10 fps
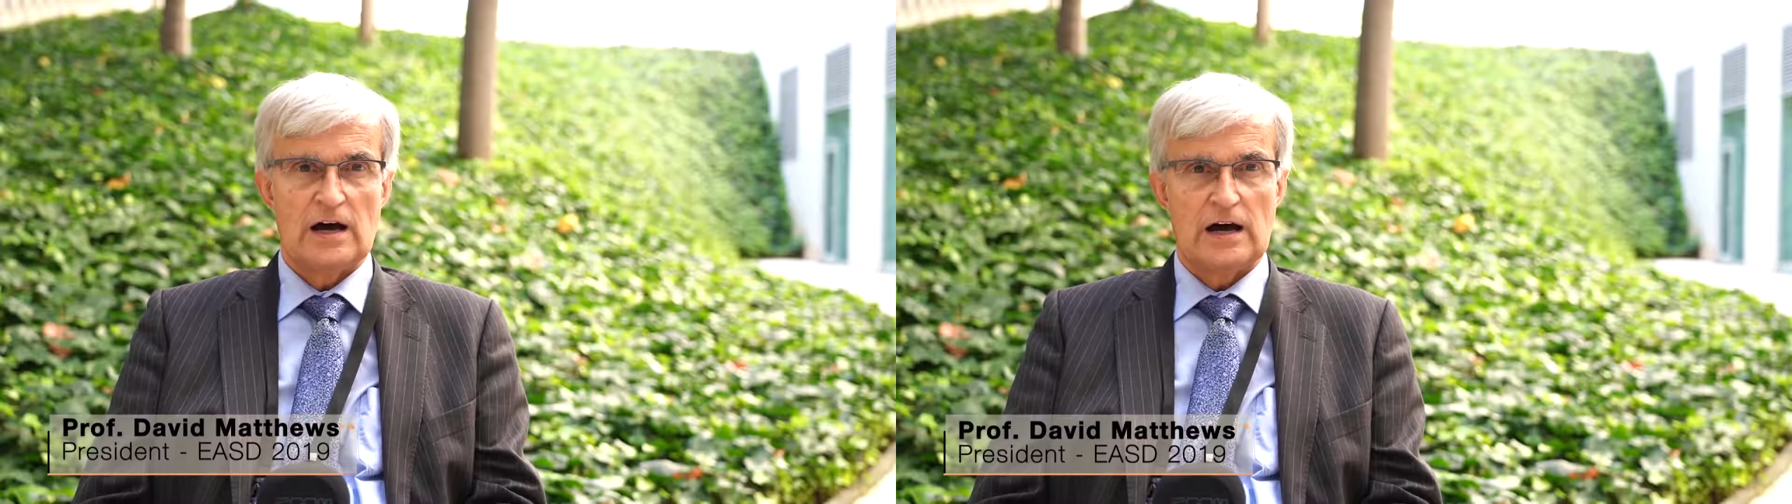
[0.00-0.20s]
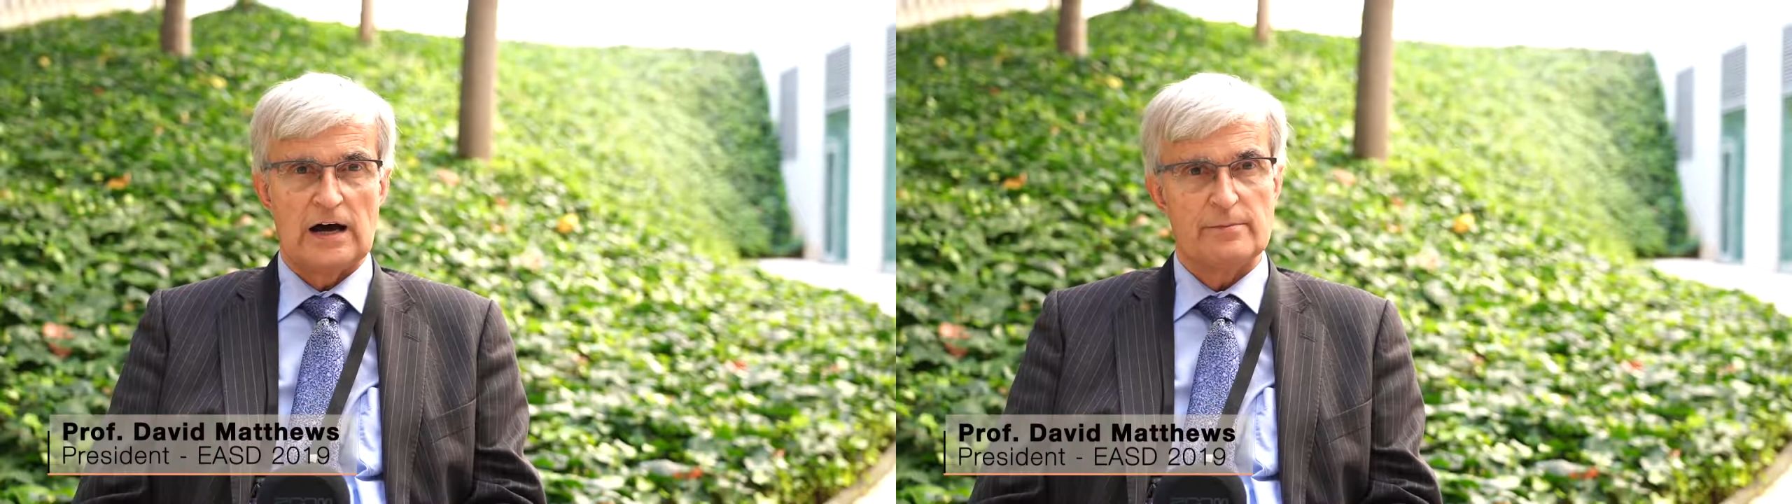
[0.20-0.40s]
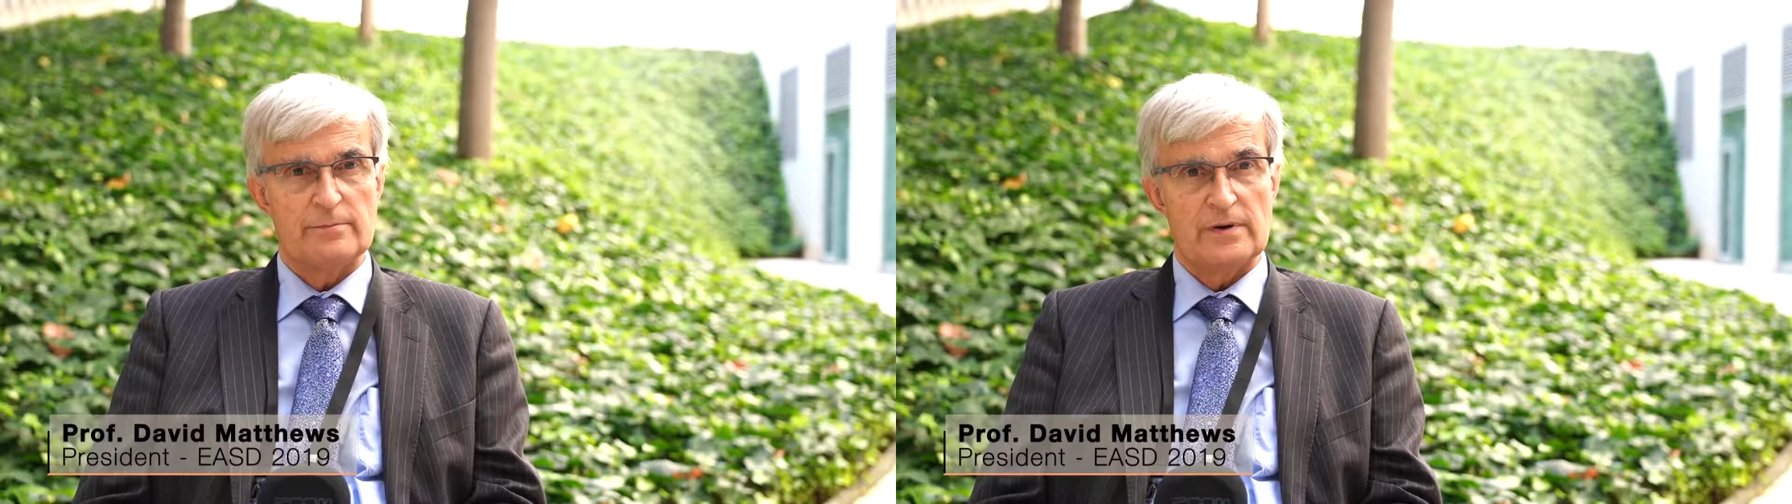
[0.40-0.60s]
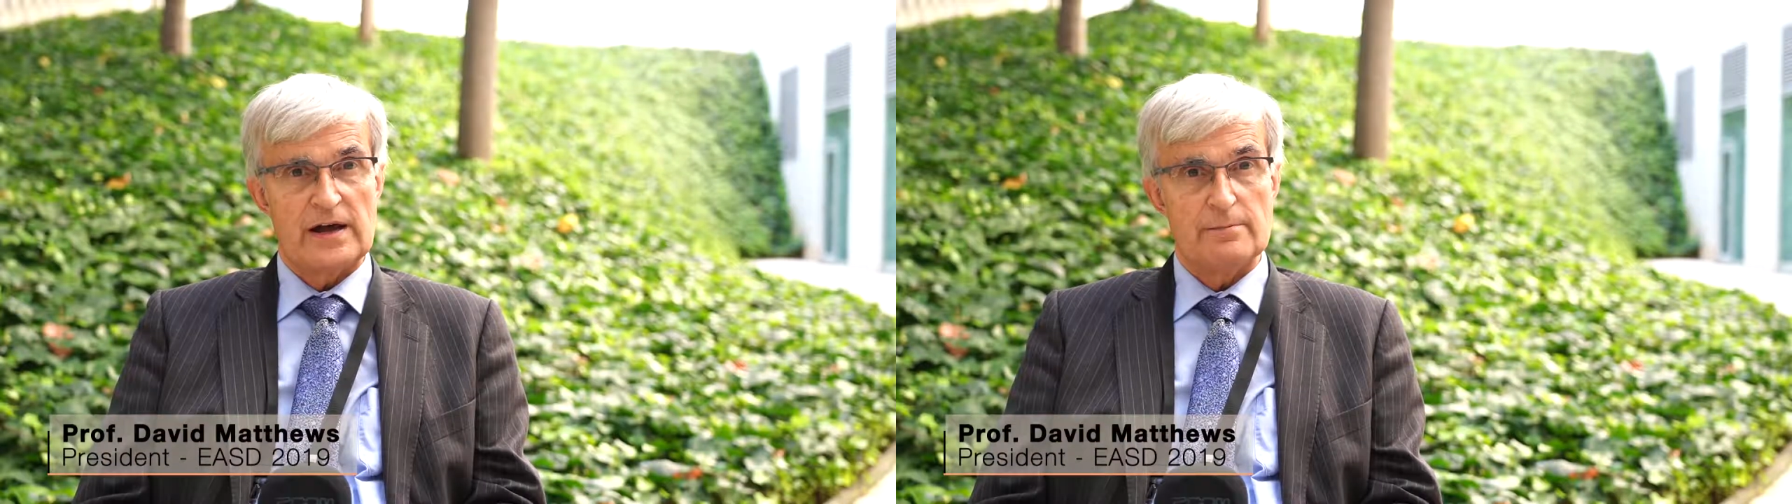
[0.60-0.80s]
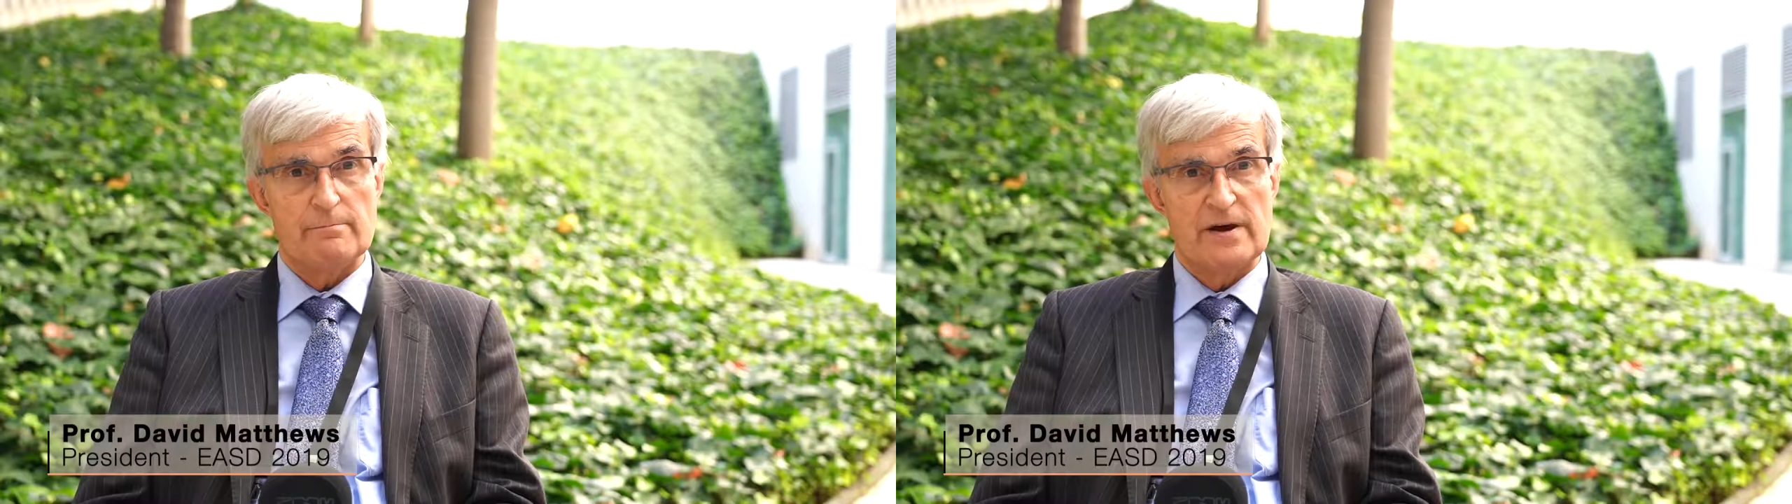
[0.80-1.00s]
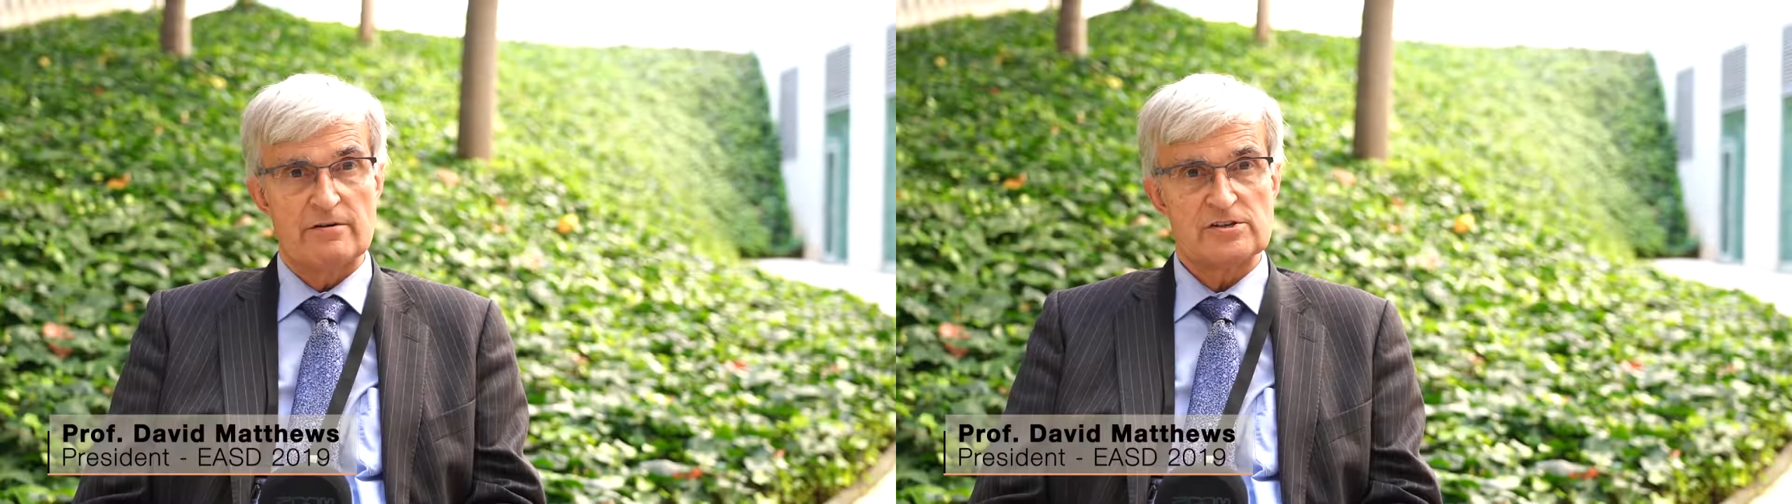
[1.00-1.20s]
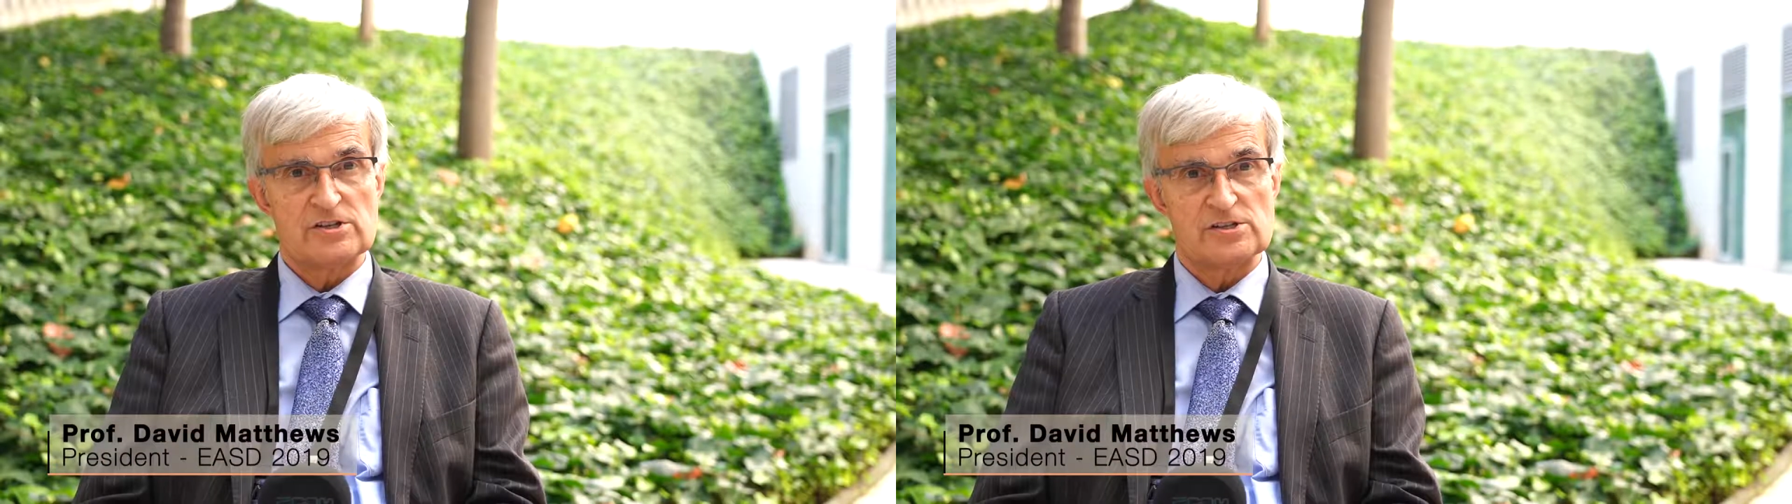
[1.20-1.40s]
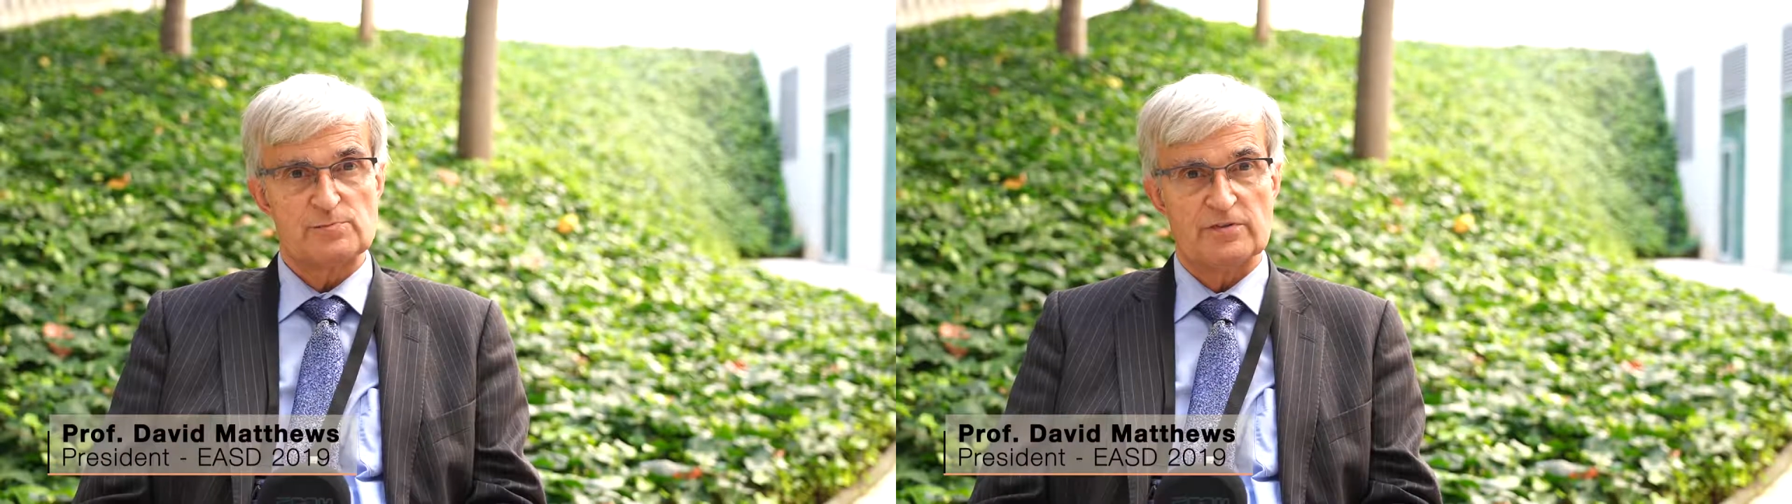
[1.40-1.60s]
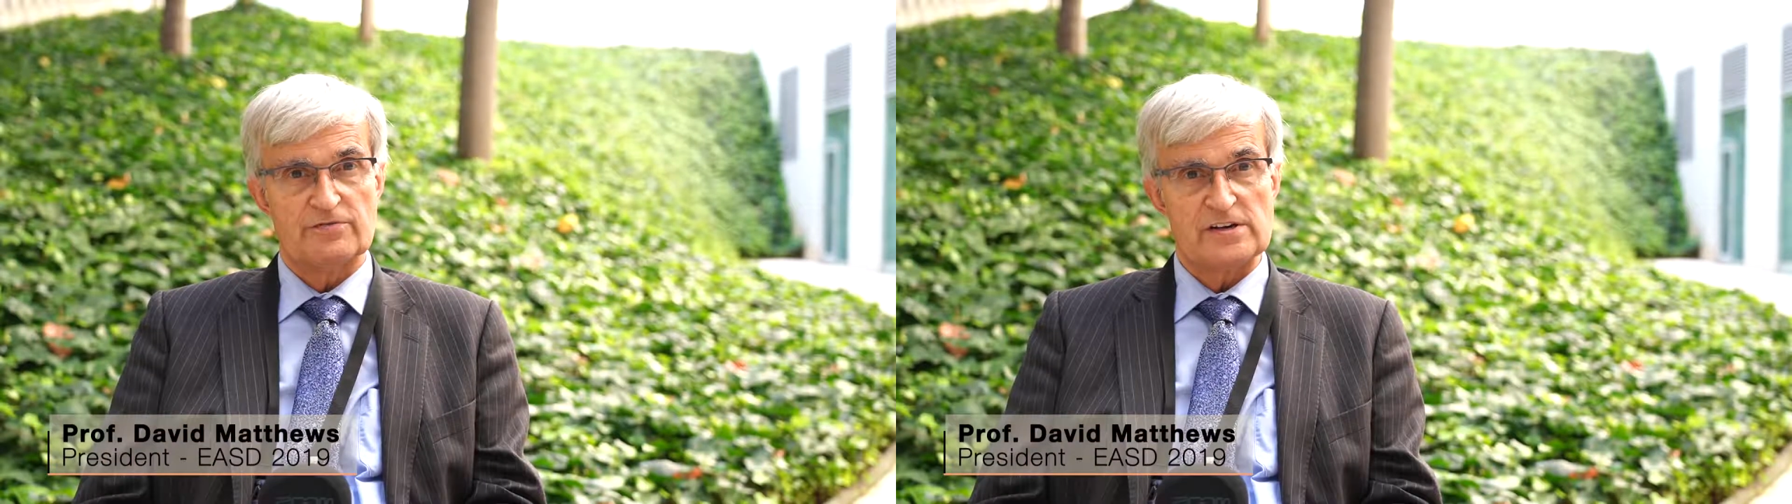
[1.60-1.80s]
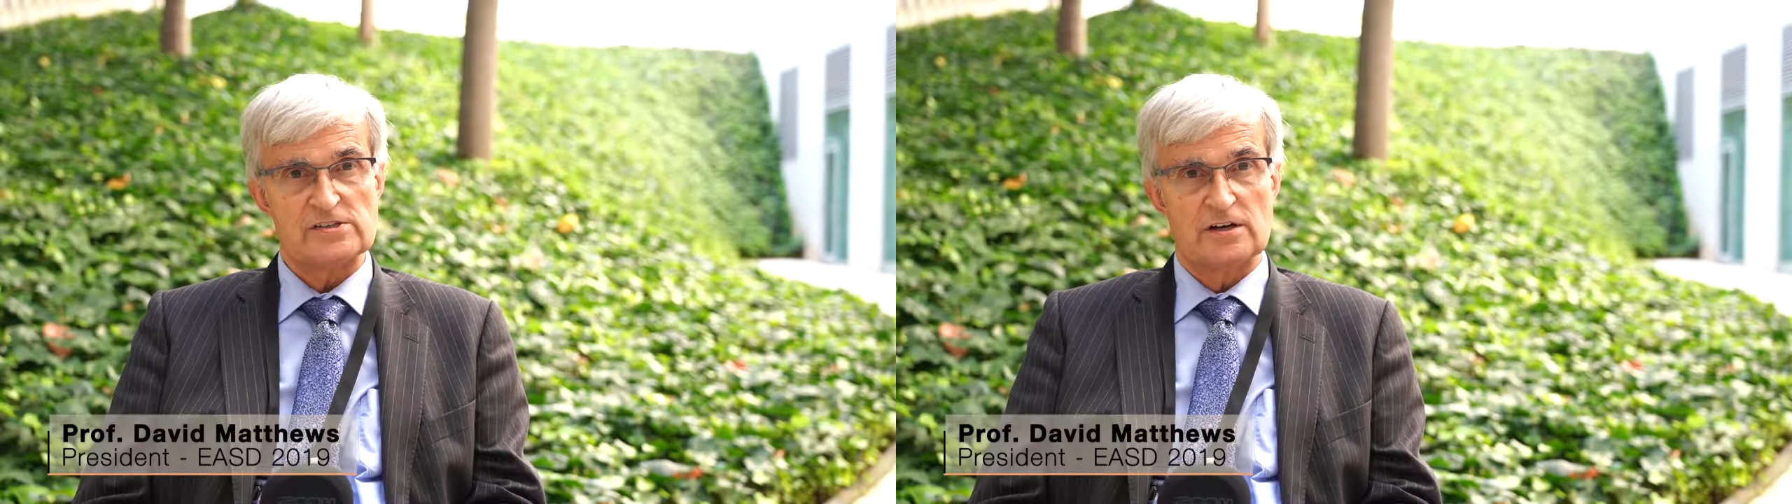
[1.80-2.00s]
I'm Emeritus
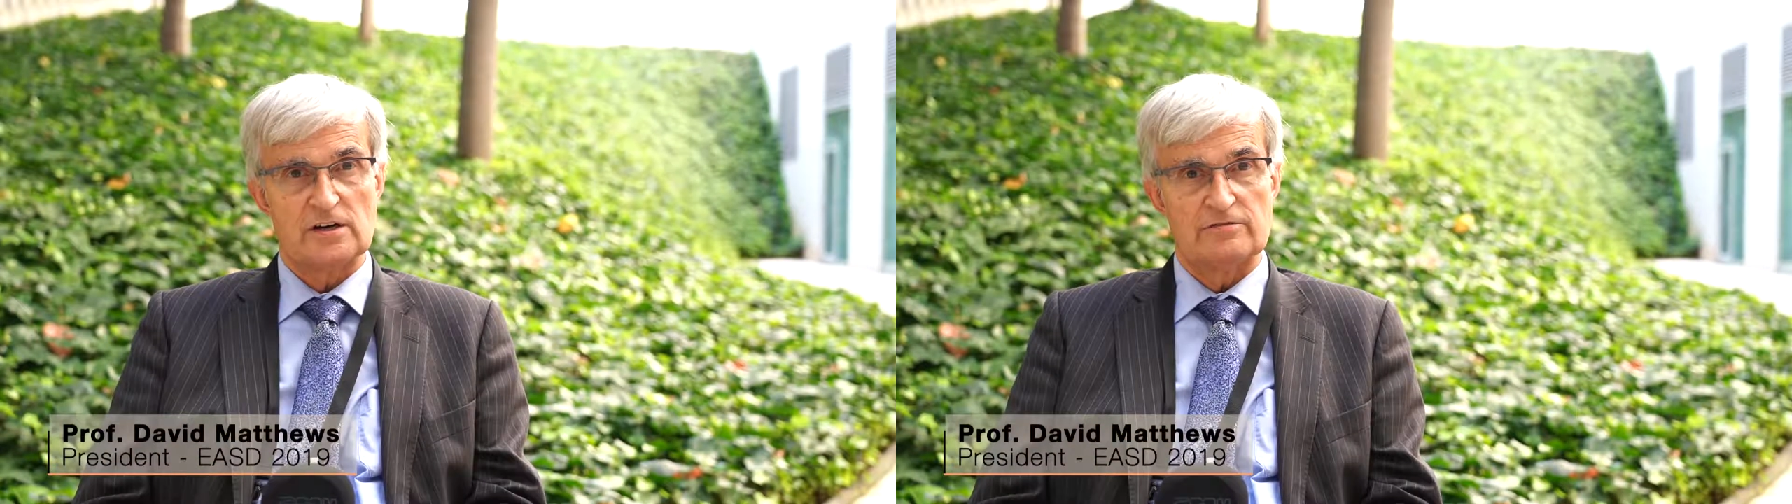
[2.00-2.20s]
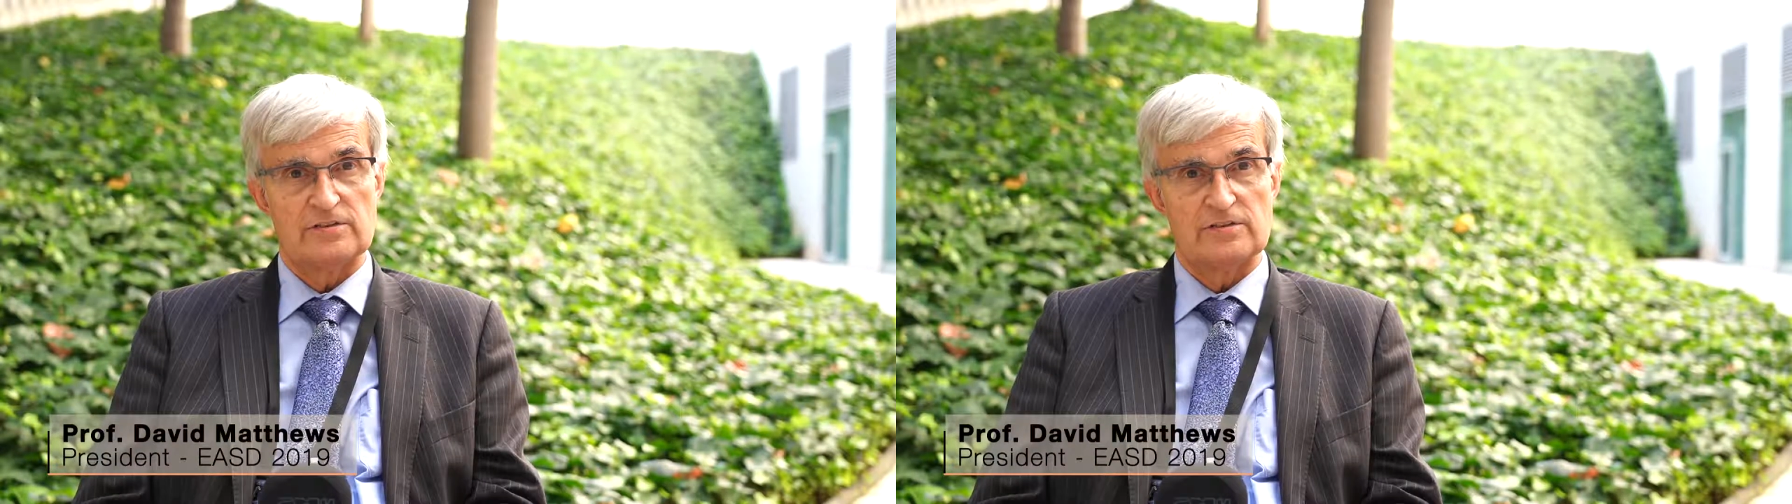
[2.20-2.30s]
Professor of